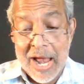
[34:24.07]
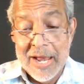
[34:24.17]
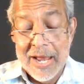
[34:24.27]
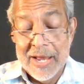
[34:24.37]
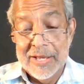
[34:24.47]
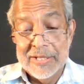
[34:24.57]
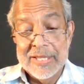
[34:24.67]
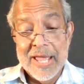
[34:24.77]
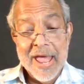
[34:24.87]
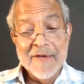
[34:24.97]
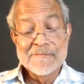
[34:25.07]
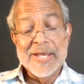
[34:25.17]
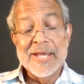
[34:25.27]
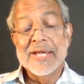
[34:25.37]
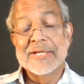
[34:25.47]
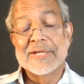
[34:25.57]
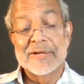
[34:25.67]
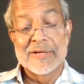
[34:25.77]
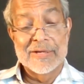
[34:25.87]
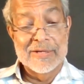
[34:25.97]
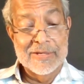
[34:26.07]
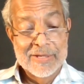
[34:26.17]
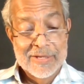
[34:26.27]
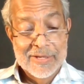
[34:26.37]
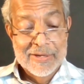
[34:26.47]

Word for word: I, they have made uh,